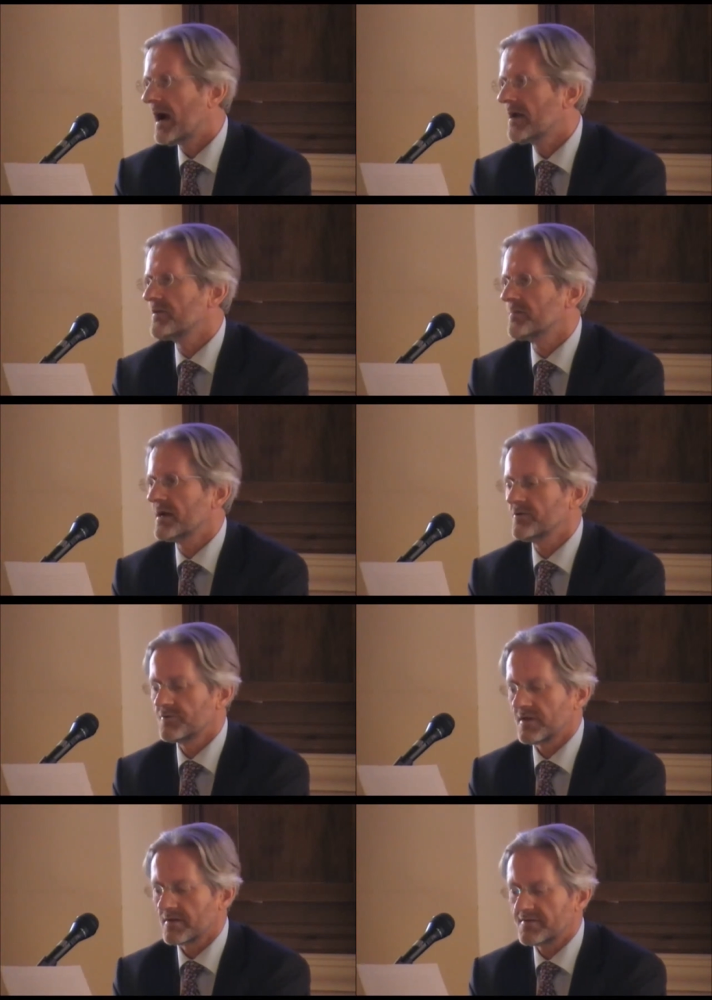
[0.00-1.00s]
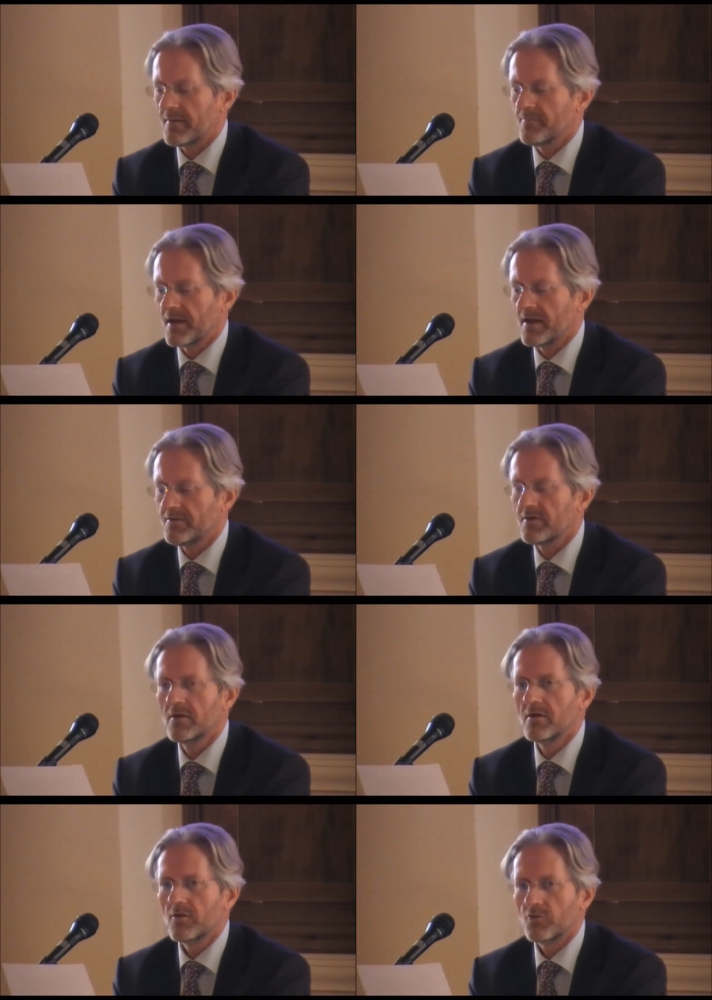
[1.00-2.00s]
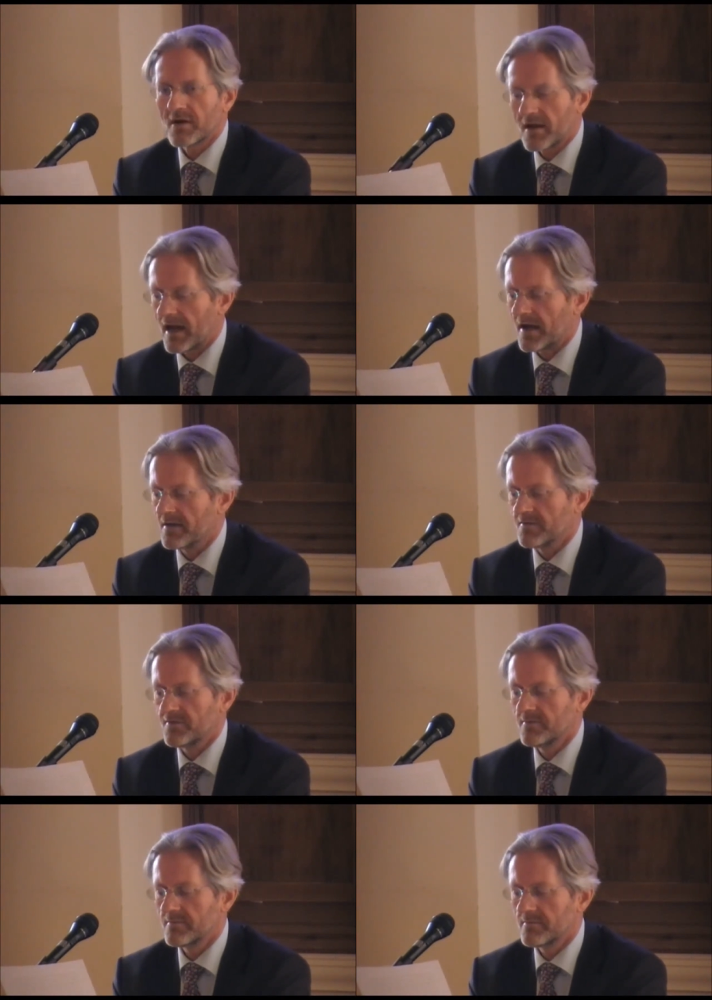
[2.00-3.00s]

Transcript: either by using a template or a client.